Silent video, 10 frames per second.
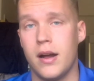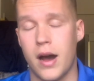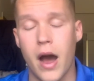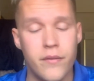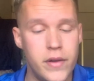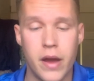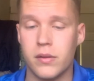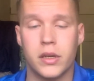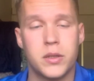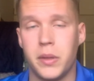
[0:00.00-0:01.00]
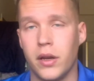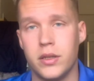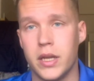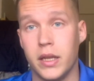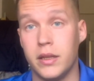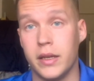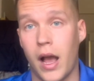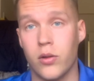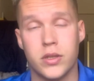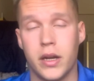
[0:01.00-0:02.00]
I've never experienced anything
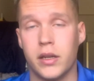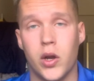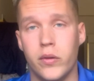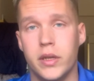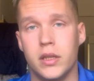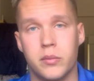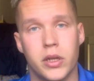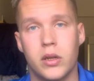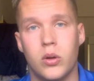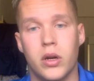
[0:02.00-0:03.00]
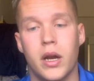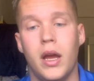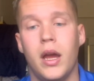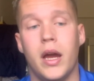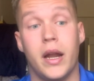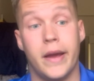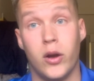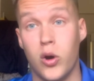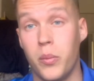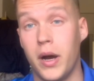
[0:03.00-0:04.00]
outside of COVID in the Marine Corps, and I
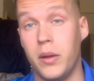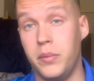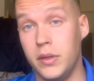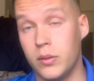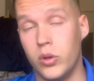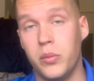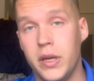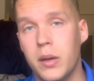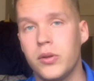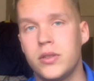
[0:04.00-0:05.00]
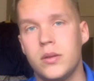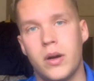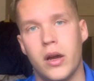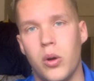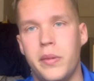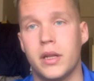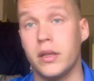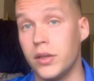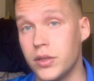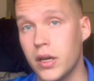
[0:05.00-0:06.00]
hope will be able to. I hope it
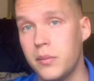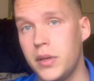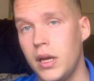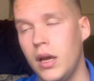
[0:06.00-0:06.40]
clears up.